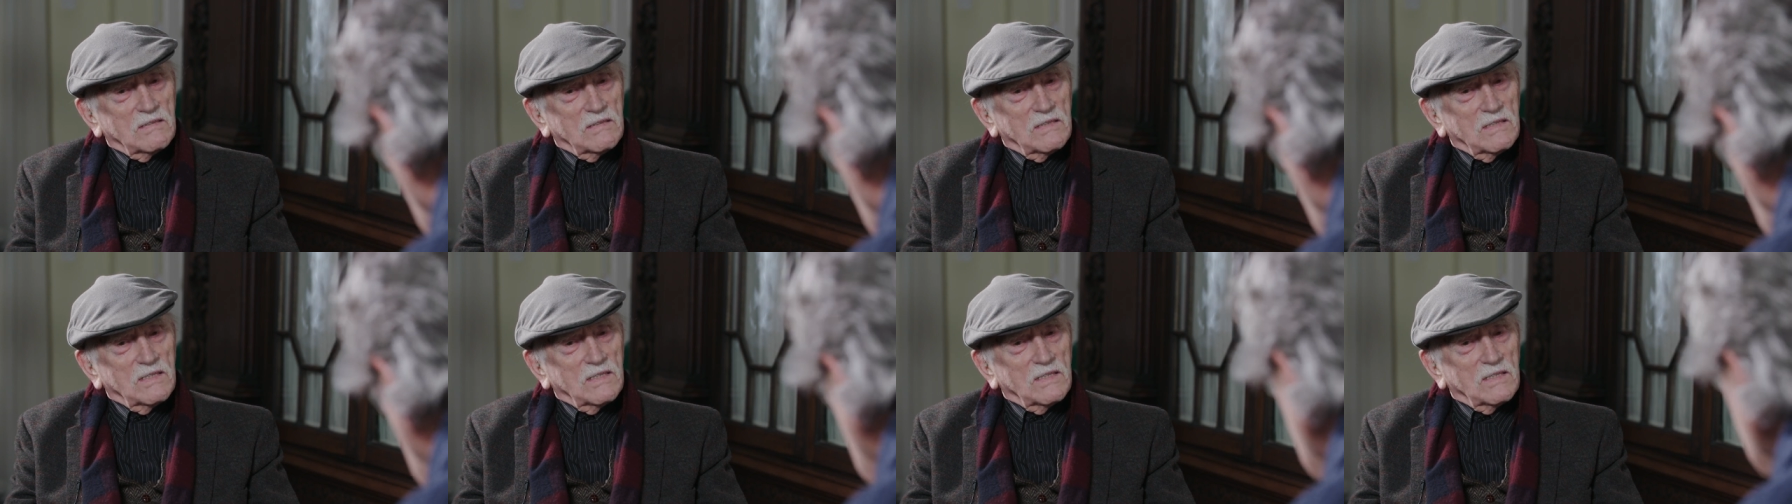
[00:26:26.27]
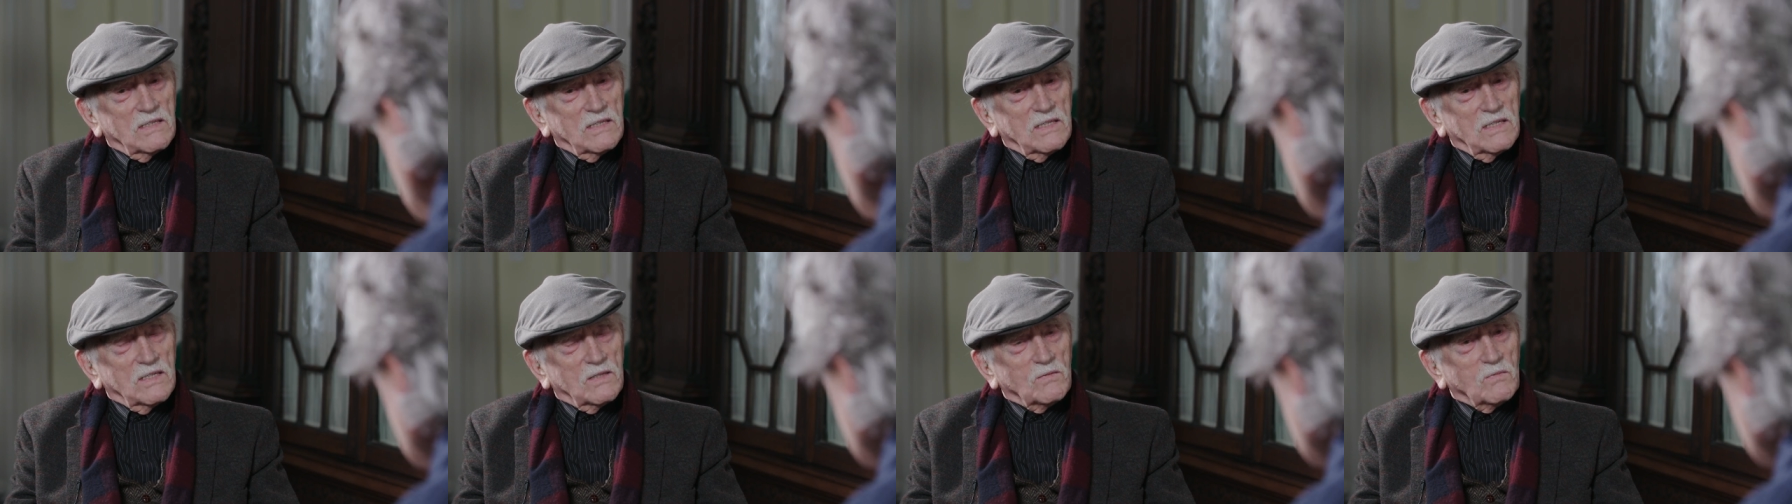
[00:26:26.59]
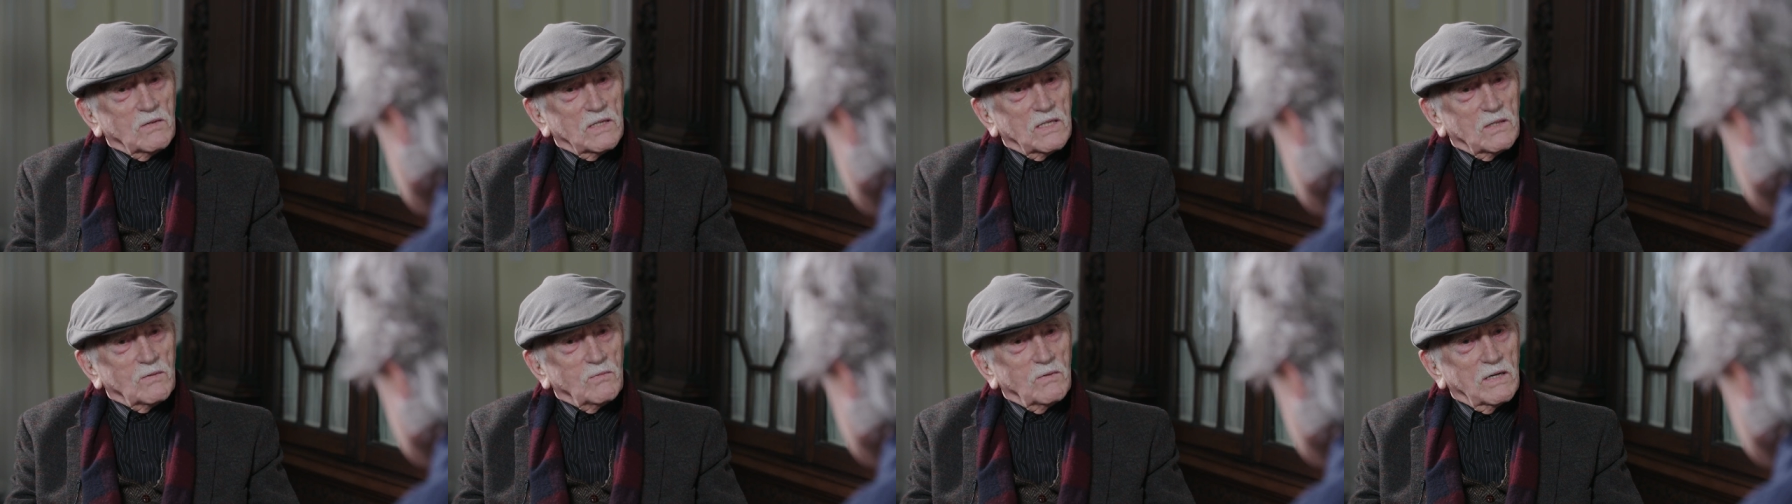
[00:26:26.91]
yes. You'd
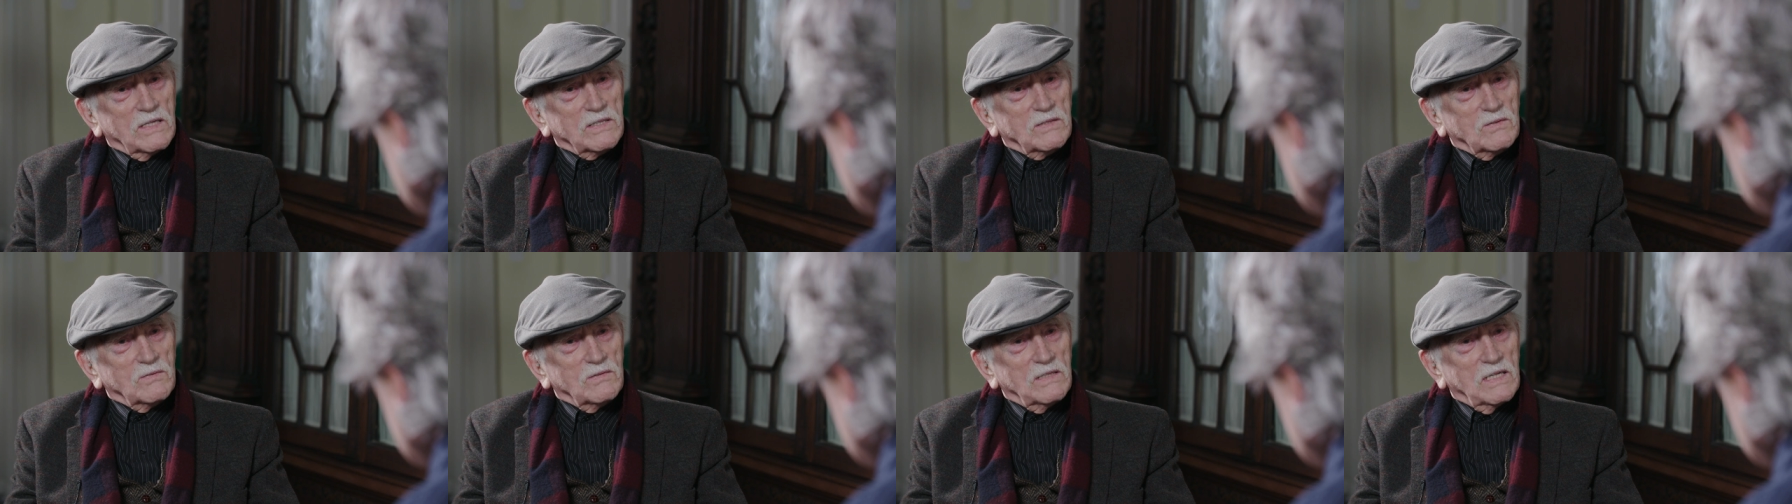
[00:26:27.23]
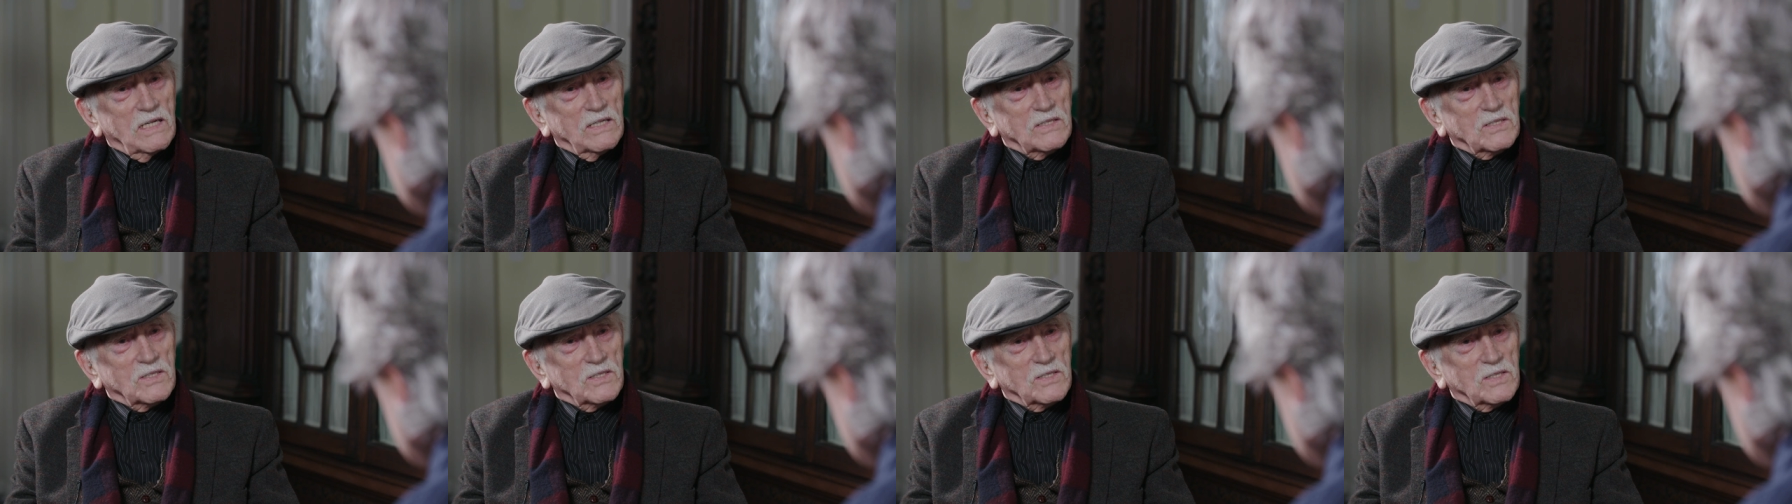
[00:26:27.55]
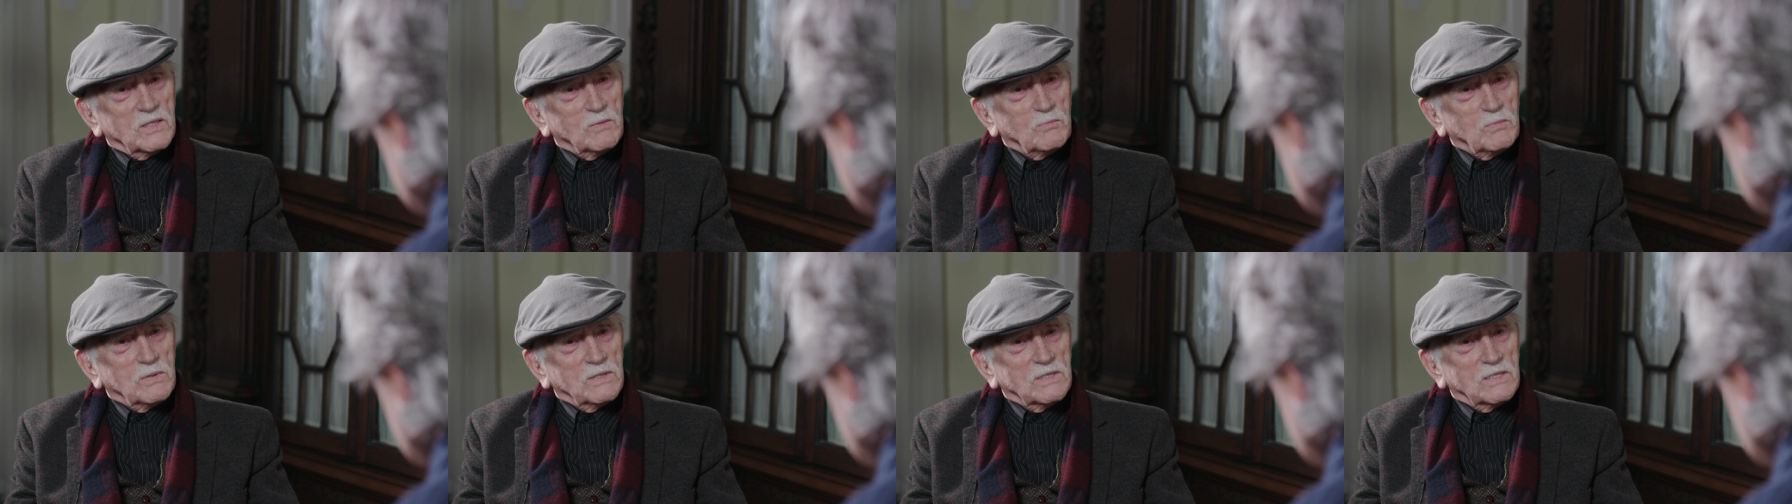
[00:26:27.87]
wonder what the
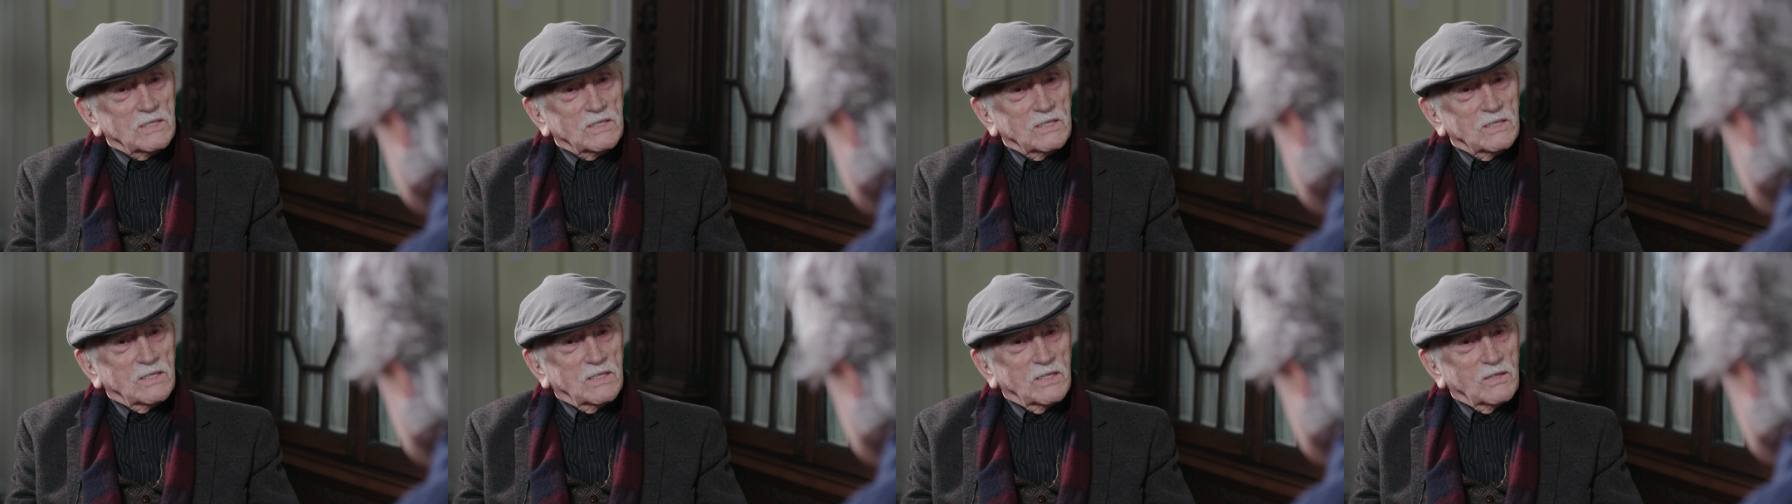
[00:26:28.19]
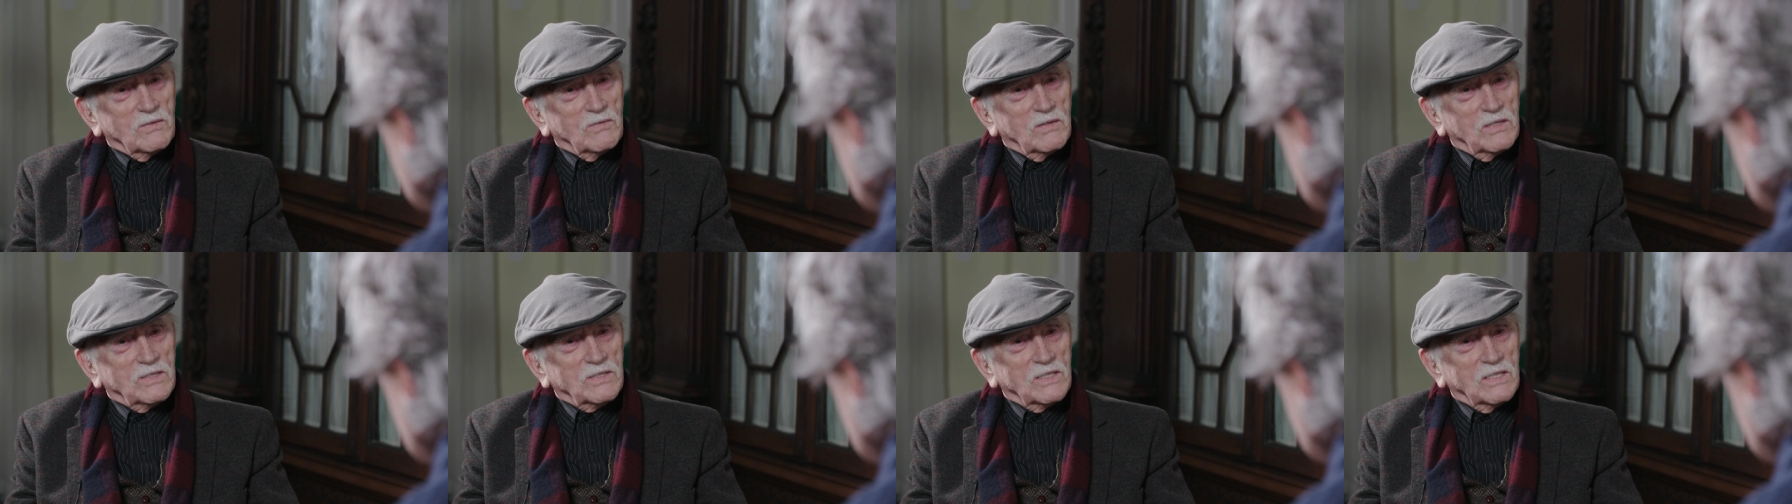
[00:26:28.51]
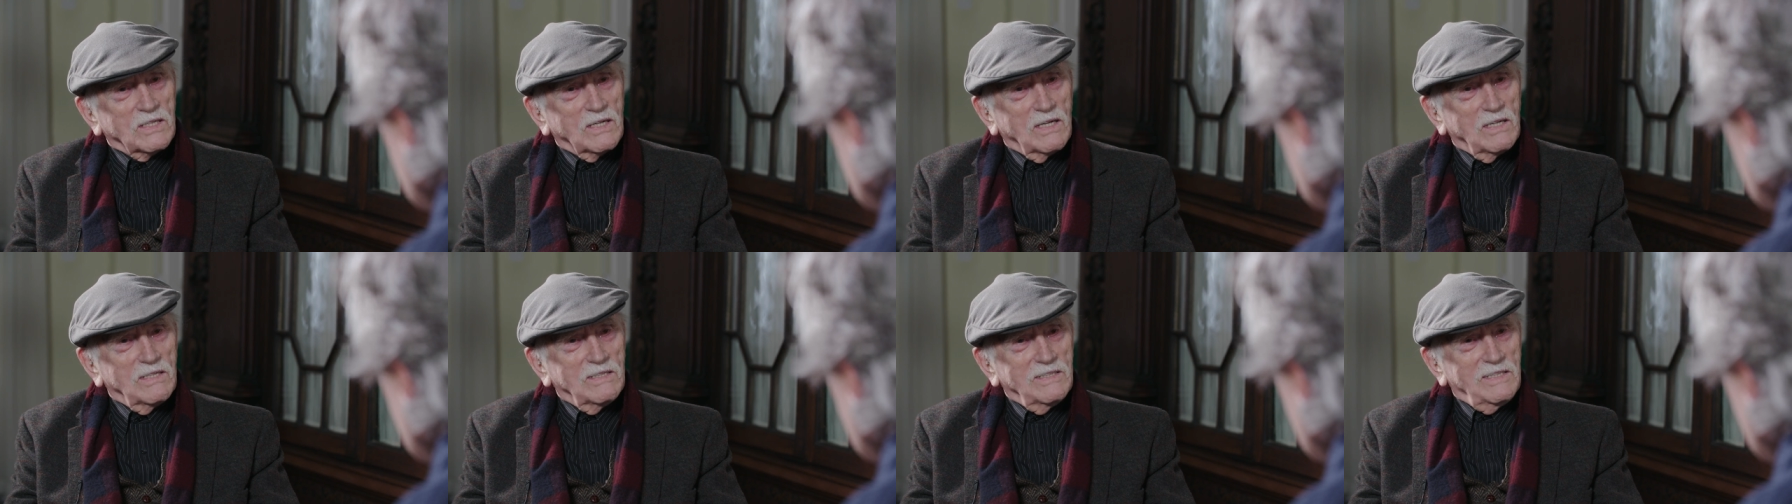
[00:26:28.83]
relationship is to the
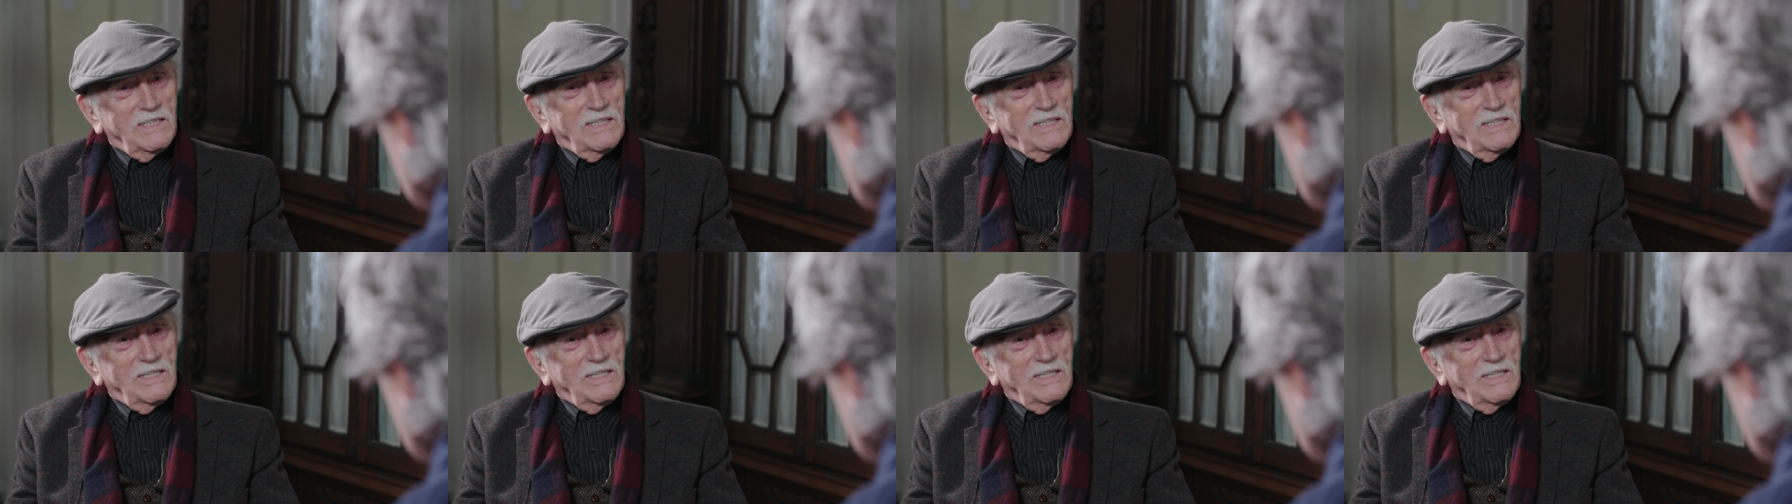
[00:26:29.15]
original.